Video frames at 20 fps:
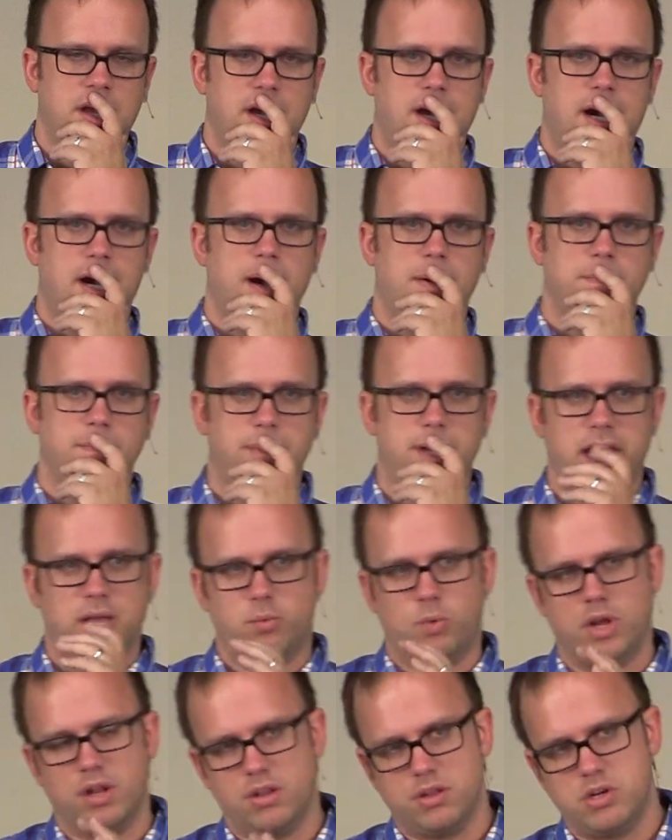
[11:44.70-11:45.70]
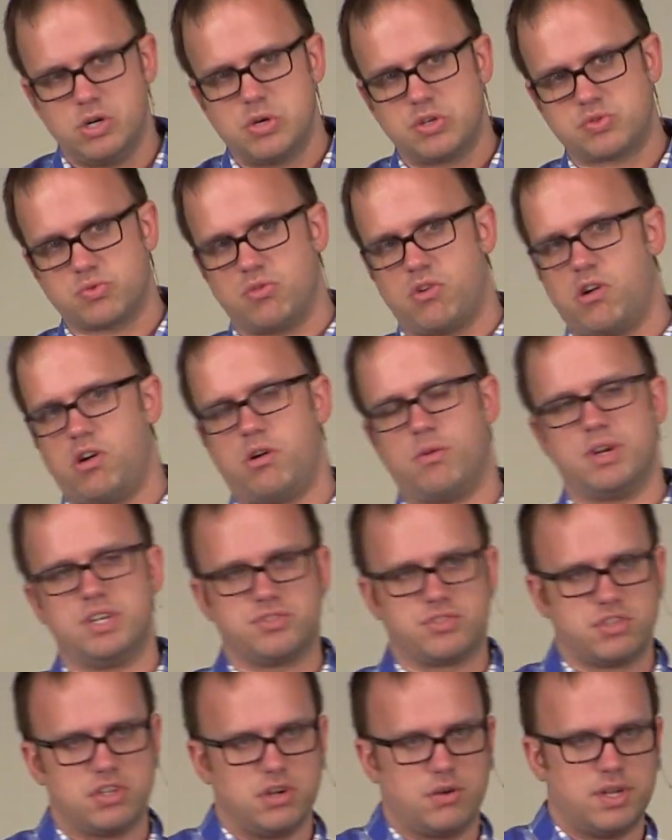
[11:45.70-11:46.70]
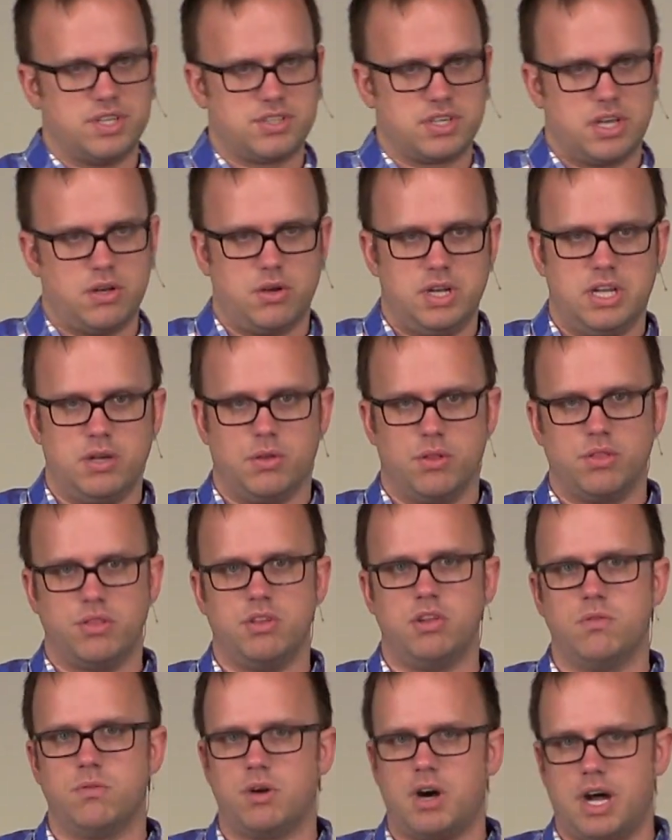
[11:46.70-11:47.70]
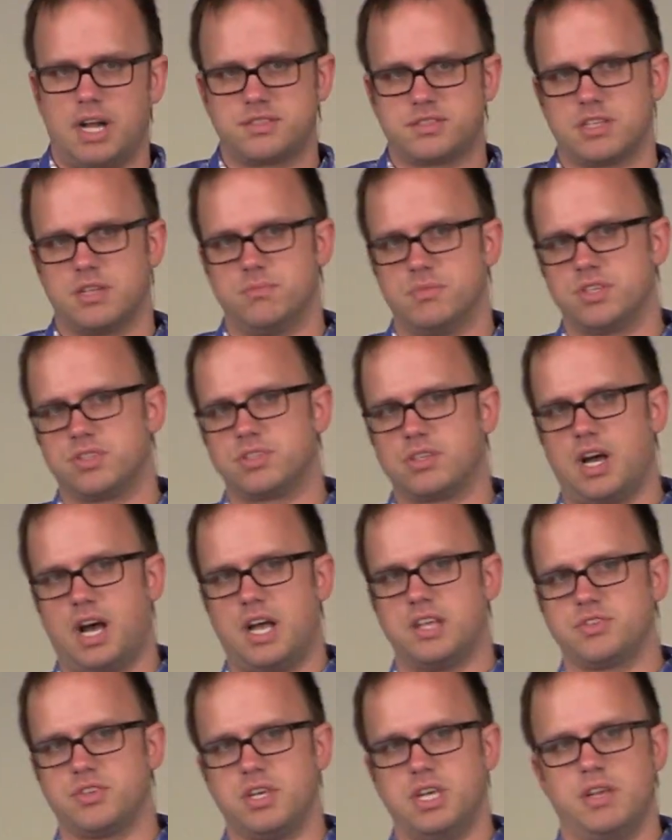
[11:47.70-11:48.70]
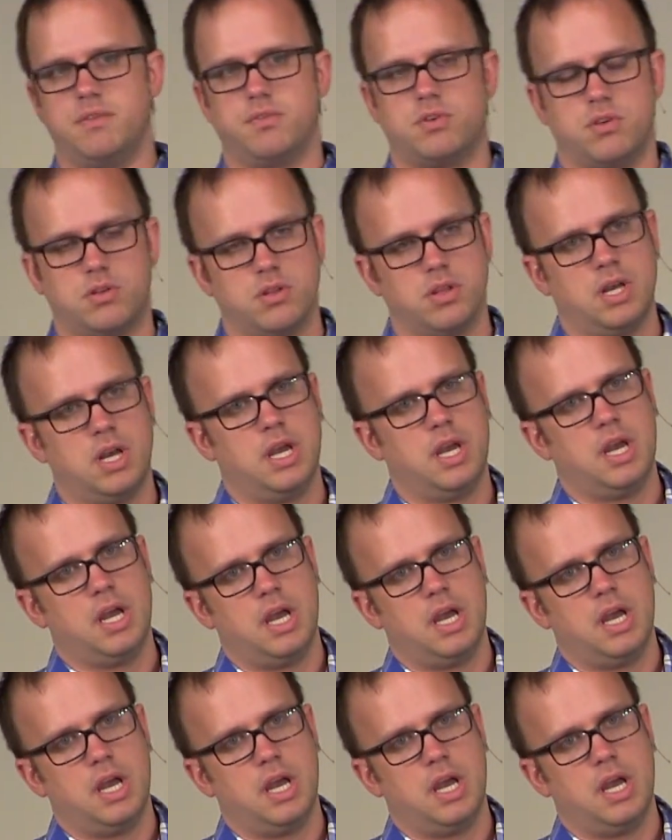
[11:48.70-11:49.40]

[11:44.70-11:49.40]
And what Lewis will always do is he'll nuance and massage evil,